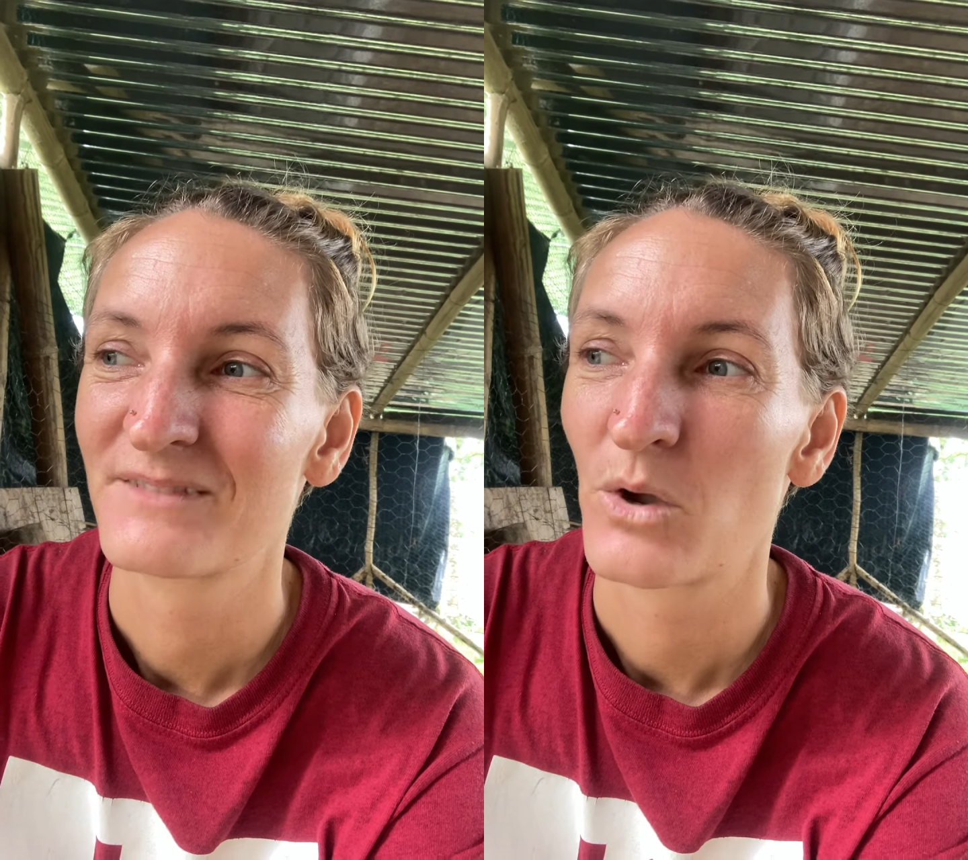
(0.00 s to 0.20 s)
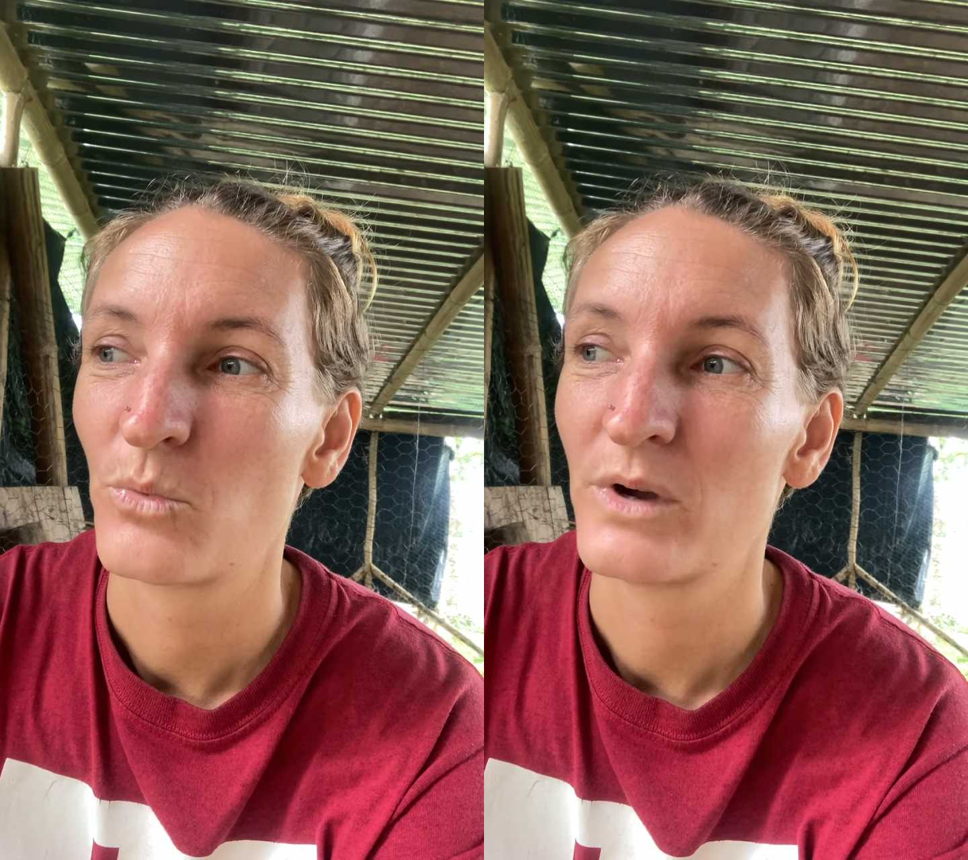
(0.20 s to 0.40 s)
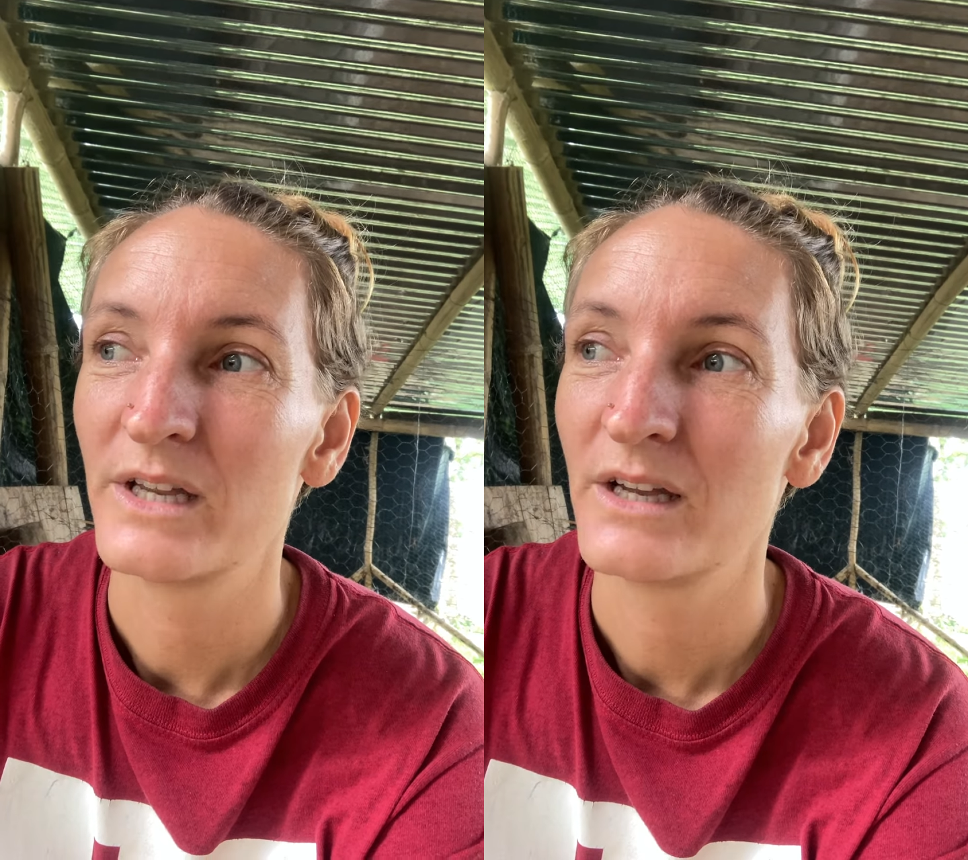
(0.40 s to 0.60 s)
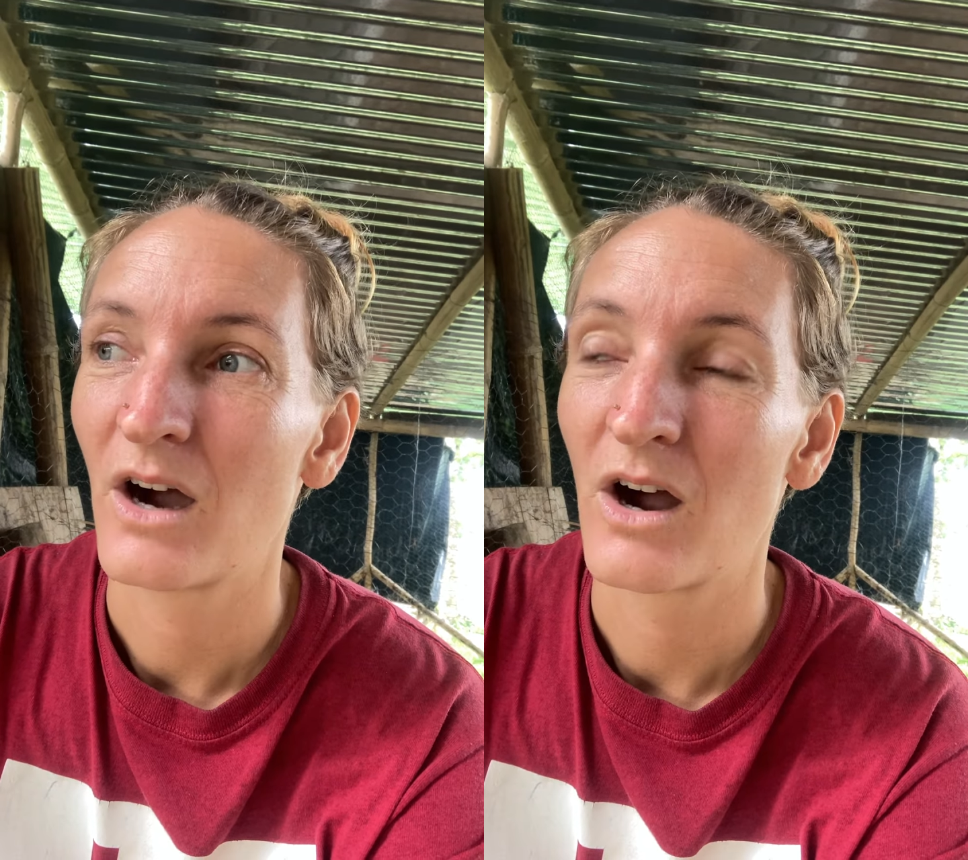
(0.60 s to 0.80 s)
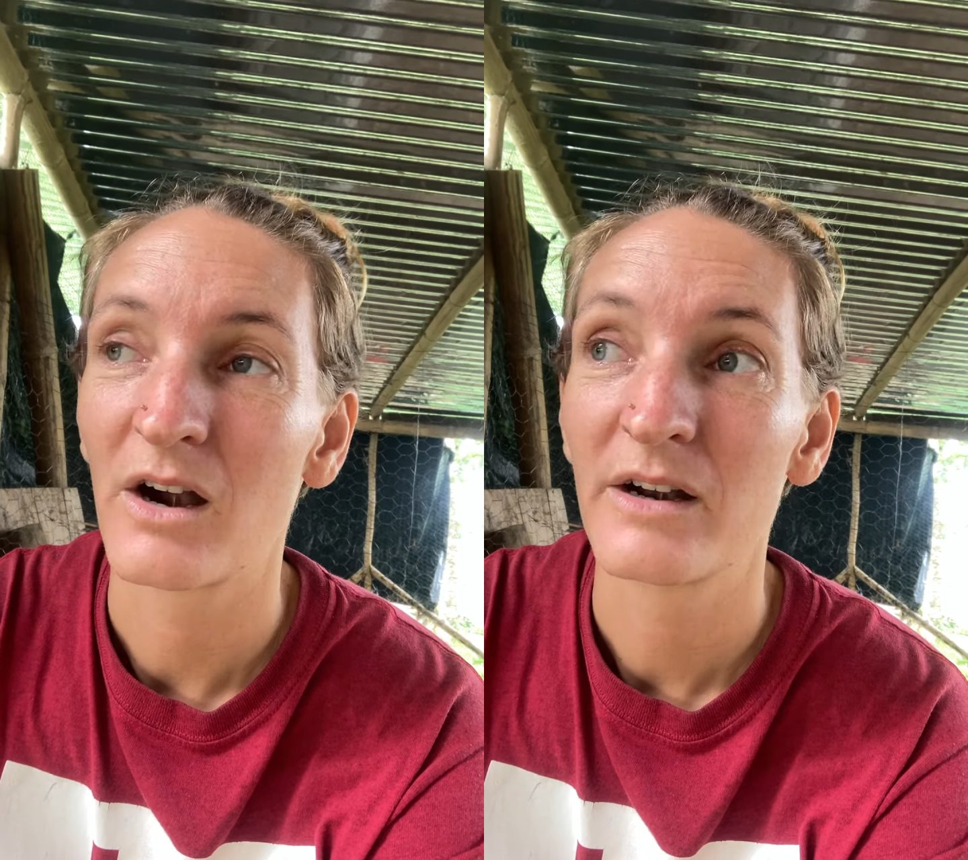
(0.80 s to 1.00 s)
we
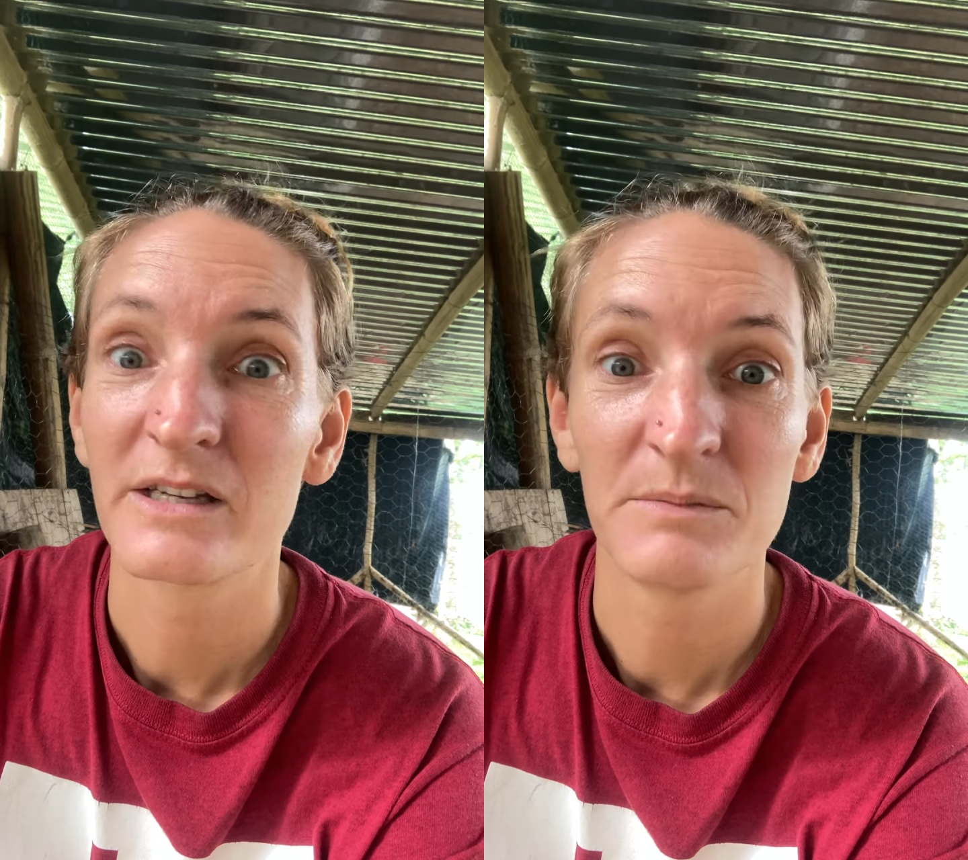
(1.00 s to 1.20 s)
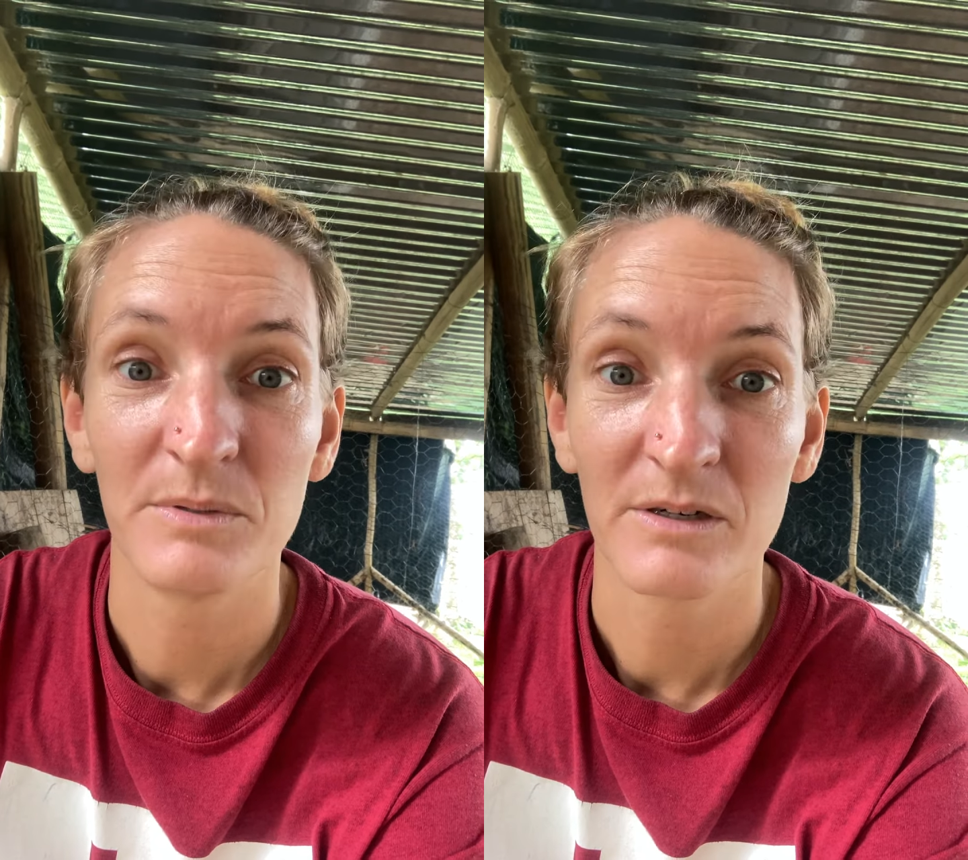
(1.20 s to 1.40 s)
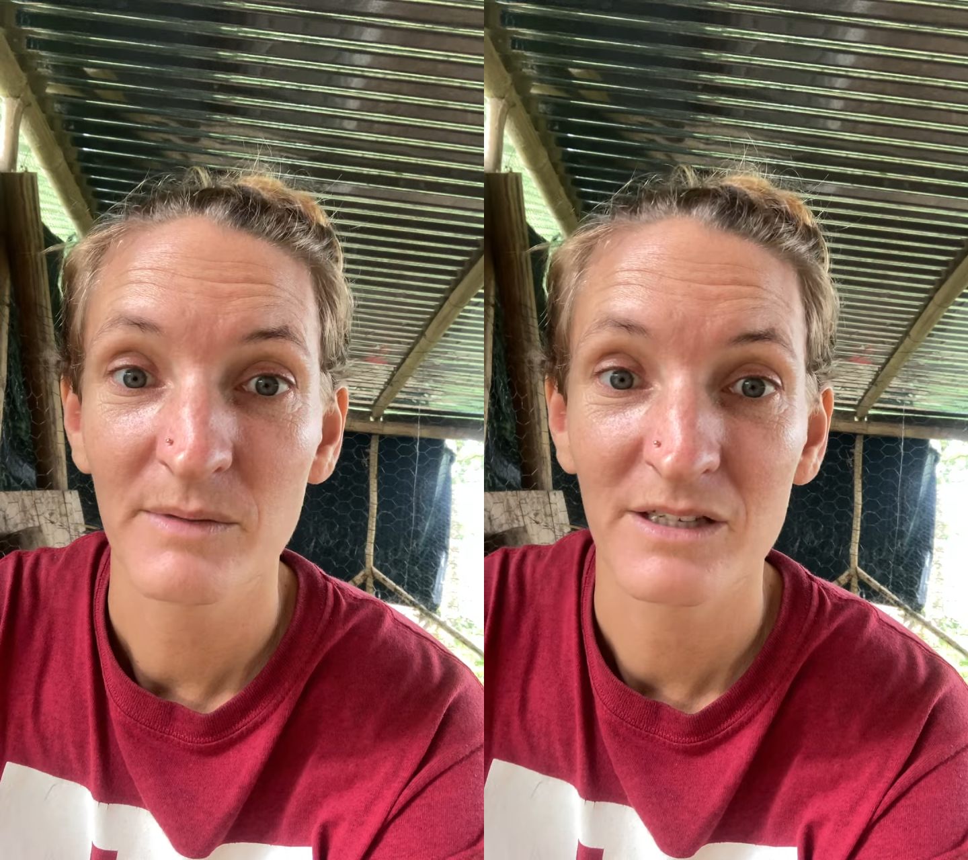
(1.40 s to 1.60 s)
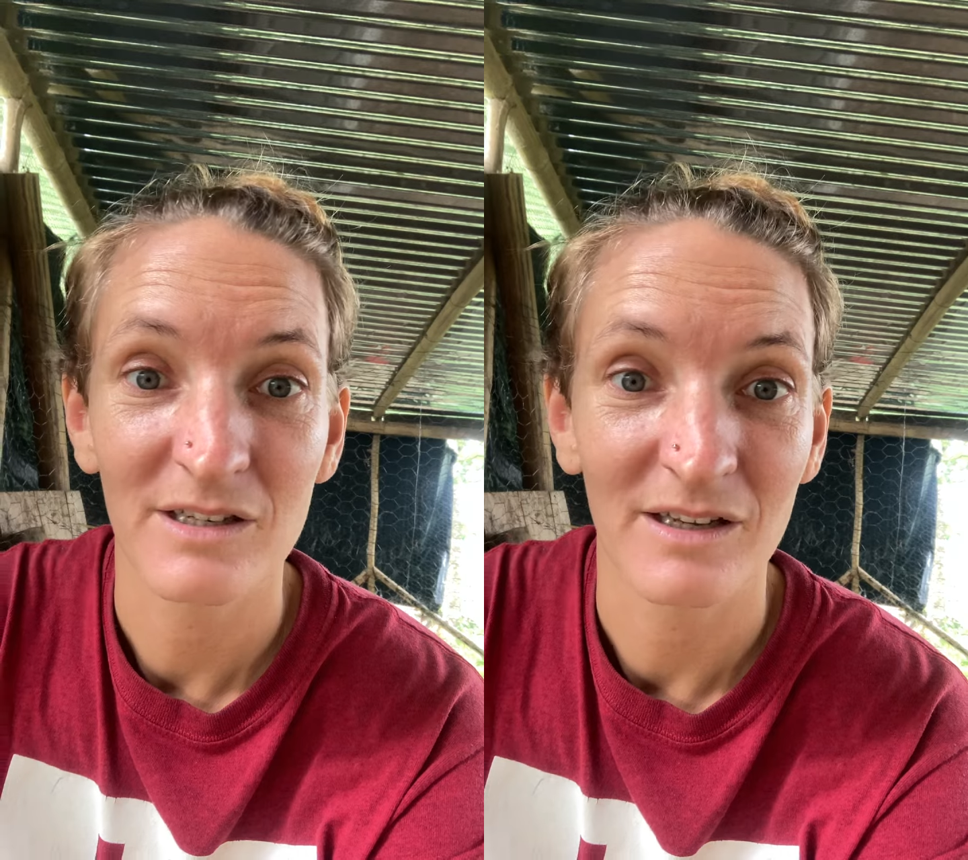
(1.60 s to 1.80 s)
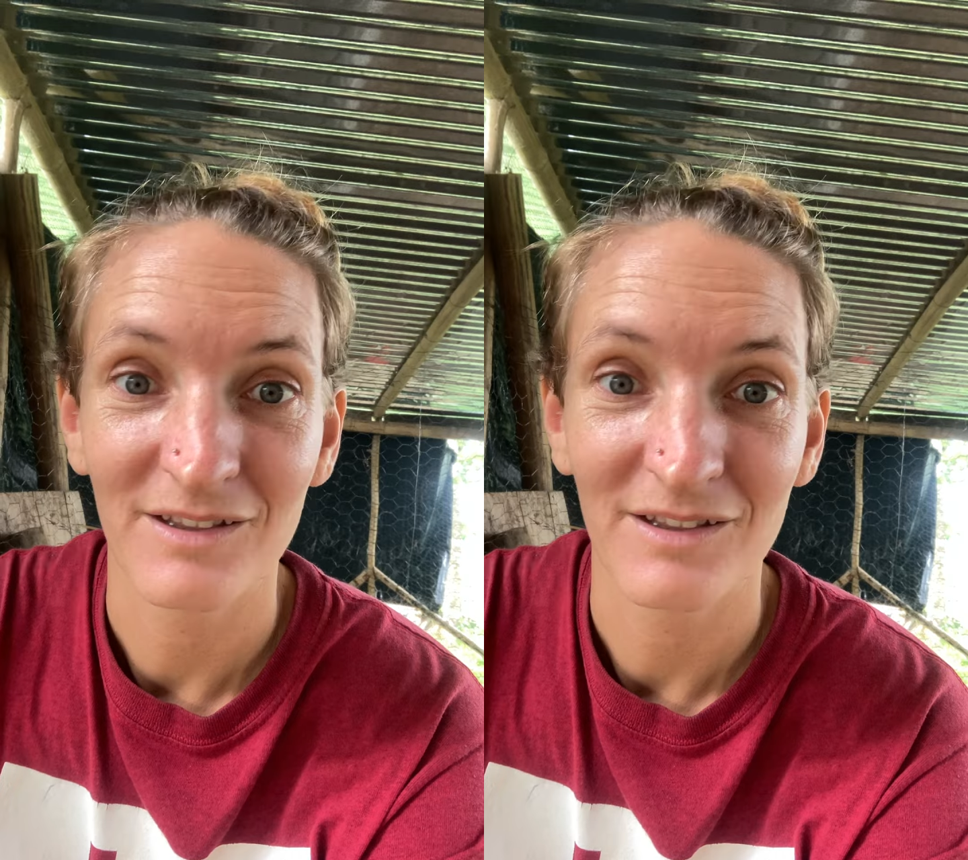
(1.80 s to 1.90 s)
are experimenting,